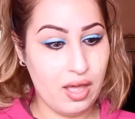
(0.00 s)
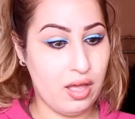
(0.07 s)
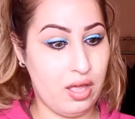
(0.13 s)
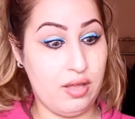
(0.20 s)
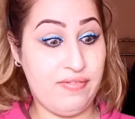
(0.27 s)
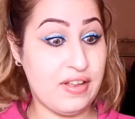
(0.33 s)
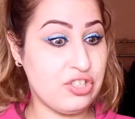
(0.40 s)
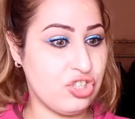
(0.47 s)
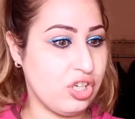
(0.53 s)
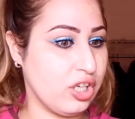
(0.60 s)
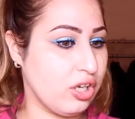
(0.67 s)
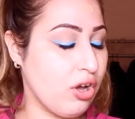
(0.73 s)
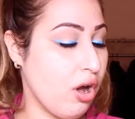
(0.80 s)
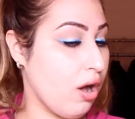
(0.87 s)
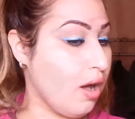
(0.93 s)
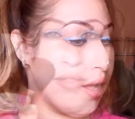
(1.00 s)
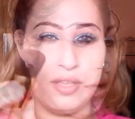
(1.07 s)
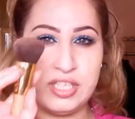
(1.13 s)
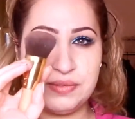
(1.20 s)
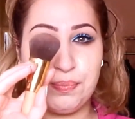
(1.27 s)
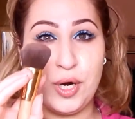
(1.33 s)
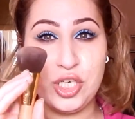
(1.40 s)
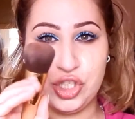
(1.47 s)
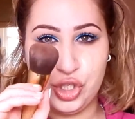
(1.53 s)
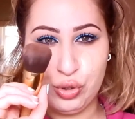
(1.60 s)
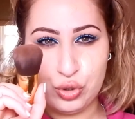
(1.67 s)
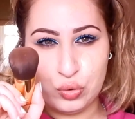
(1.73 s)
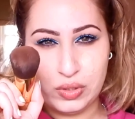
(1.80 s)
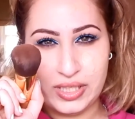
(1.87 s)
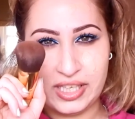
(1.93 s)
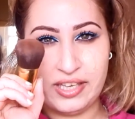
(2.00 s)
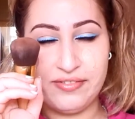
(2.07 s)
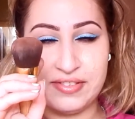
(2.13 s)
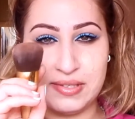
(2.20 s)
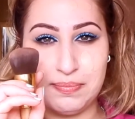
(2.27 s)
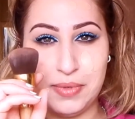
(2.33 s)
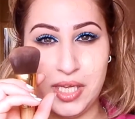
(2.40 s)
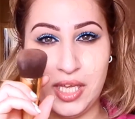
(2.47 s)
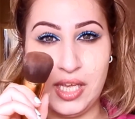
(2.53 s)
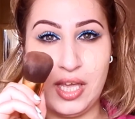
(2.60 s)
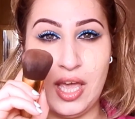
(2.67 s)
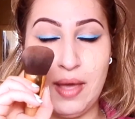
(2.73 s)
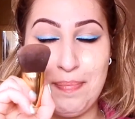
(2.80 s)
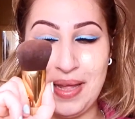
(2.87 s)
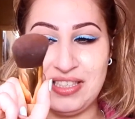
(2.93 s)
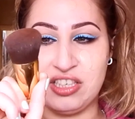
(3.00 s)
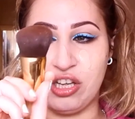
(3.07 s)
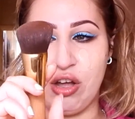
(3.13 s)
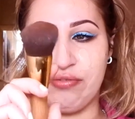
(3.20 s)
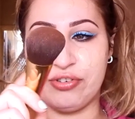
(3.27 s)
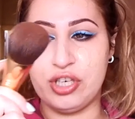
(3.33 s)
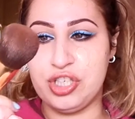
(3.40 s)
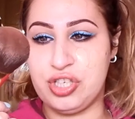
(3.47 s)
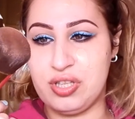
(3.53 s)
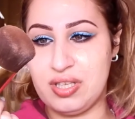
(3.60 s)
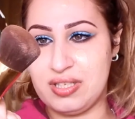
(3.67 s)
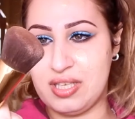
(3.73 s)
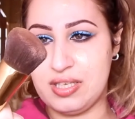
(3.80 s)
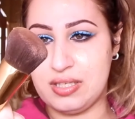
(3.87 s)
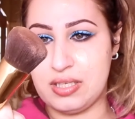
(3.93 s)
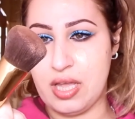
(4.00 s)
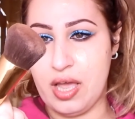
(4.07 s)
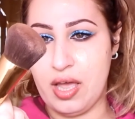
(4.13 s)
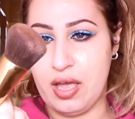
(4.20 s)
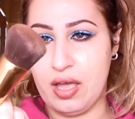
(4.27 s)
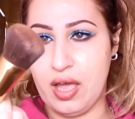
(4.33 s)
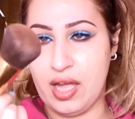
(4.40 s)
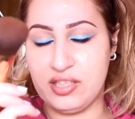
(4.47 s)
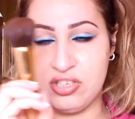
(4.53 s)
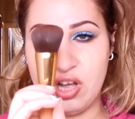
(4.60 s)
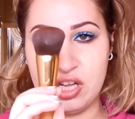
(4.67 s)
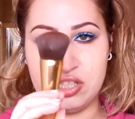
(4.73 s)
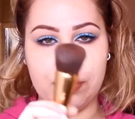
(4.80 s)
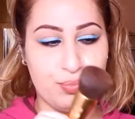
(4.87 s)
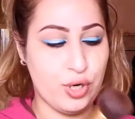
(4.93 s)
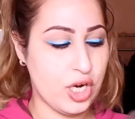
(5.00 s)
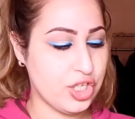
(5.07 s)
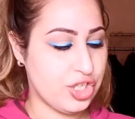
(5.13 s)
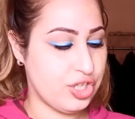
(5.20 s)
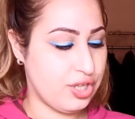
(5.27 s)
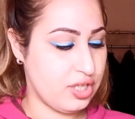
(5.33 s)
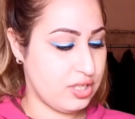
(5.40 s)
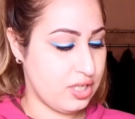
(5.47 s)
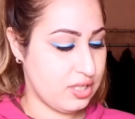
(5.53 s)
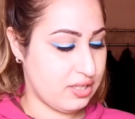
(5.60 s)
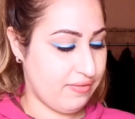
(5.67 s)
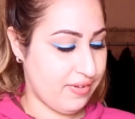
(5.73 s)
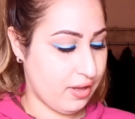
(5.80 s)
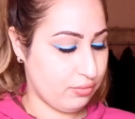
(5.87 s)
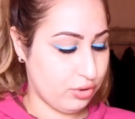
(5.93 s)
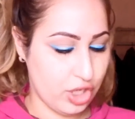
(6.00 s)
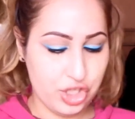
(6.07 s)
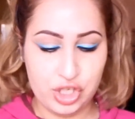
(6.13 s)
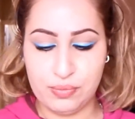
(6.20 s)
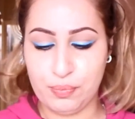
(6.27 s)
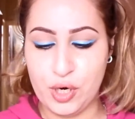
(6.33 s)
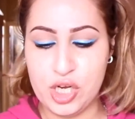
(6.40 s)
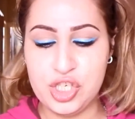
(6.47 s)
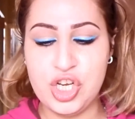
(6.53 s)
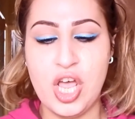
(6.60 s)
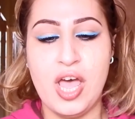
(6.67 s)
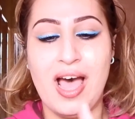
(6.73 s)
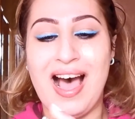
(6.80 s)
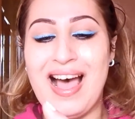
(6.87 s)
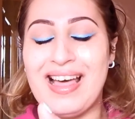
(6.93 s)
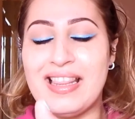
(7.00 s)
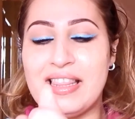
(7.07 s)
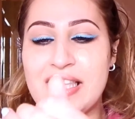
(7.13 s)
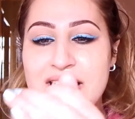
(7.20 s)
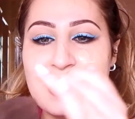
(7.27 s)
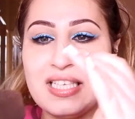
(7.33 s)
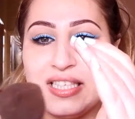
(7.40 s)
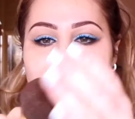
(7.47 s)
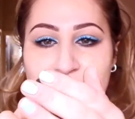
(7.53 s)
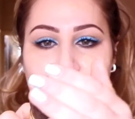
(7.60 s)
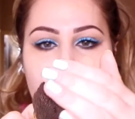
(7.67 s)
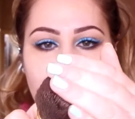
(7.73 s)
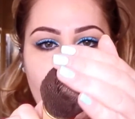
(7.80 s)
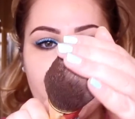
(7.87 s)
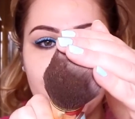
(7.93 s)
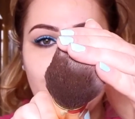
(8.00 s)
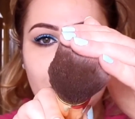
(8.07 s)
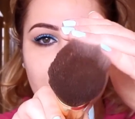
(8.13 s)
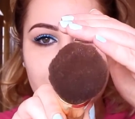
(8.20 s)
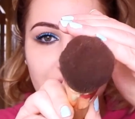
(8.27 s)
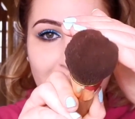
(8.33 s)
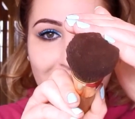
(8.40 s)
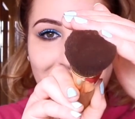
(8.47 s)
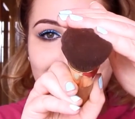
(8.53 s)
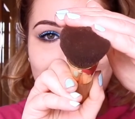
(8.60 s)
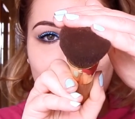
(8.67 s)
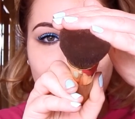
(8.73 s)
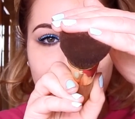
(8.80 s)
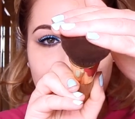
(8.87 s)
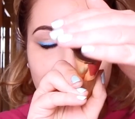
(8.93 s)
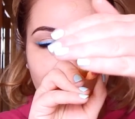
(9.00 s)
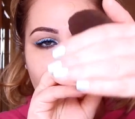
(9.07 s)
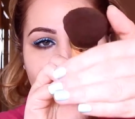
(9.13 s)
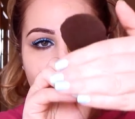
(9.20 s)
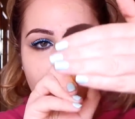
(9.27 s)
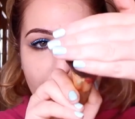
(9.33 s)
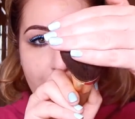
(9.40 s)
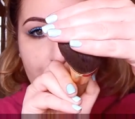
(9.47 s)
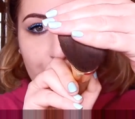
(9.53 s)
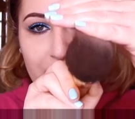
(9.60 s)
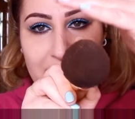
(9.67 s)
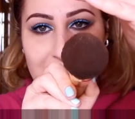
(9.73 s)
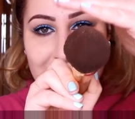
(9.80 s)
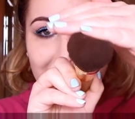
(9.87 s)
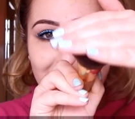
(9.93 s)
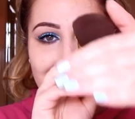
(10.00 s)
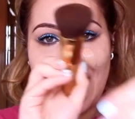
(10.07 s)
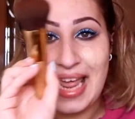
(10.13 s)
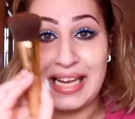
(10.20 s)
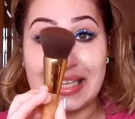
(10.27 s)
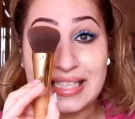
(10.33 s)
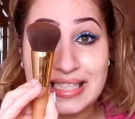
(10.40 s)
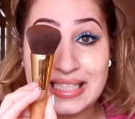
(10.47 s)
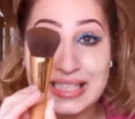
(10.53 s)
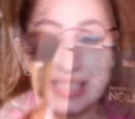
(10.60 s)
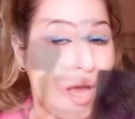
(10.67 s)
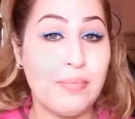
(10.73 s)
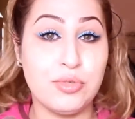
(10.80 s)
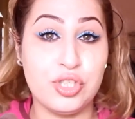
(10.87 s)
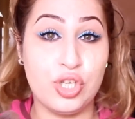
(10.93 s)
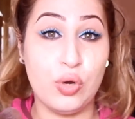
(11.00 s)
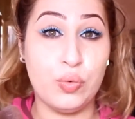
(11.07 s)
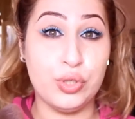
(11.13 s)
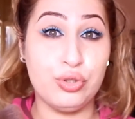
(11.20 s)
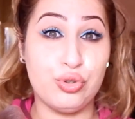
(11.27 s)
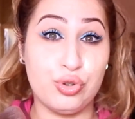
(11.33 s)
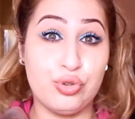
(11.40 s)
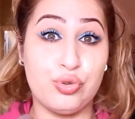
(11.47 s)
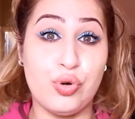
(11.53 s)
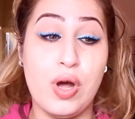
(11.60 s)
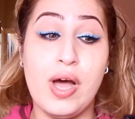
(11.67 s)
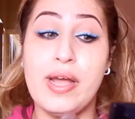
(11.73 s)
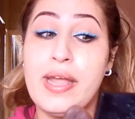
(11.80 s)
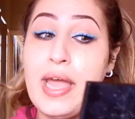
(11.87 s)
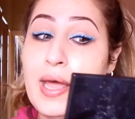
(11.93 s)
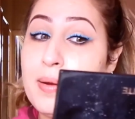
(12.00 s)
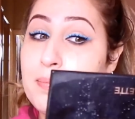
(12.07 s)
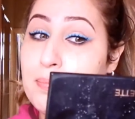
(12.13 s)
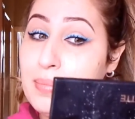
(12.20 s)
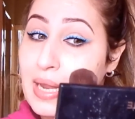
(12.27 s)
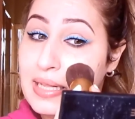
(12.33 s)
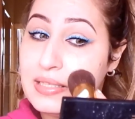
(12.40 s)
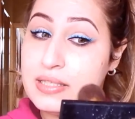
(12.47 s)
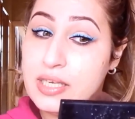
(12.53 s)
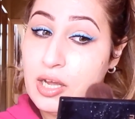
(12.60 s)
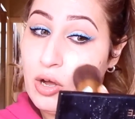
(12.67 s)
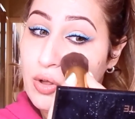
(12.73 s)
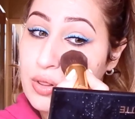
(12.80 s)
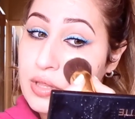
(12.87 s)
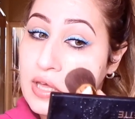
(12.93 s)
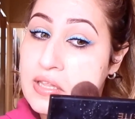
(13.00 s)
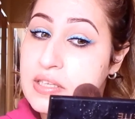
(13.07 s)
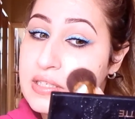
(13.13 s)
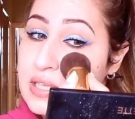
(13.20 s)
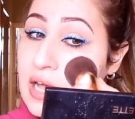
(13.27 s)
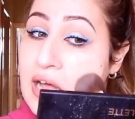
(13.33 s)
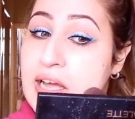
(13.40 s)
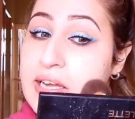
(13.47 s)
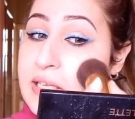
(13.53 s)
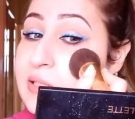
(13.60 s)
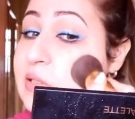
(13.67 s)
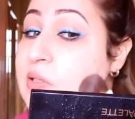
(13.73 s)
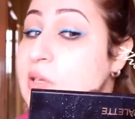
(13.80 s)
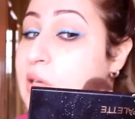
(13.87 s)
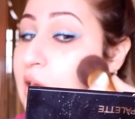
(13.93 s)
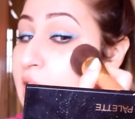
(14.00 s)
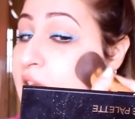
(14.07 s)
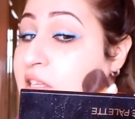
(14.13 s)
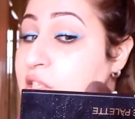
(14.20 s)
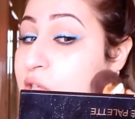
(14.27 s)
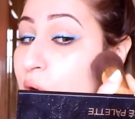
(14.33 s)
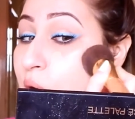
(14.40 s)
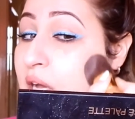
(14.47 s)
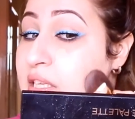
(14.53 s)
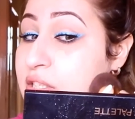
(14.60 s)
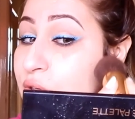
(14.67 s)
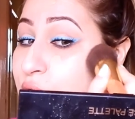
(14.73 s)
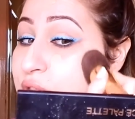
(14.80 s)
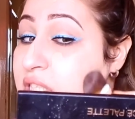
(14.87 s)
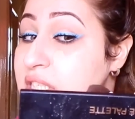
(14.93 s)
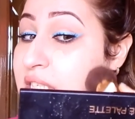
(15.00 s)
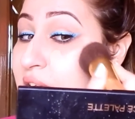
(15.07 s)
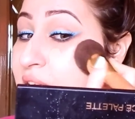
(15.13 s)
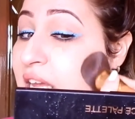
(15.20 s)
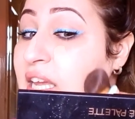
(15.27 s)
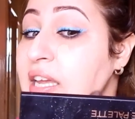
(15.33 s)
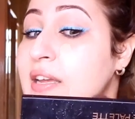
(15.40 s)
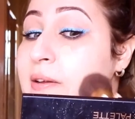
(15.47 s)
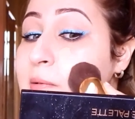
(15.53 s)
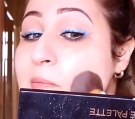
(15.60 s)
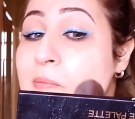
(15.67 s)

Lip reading: eventually got. This brush usually gives me a better coverage. This is a Tarte brush. This is a foundation brush. This is the type of brush that is very dense. I'm just going to try and blend it on the other side. So as you could see,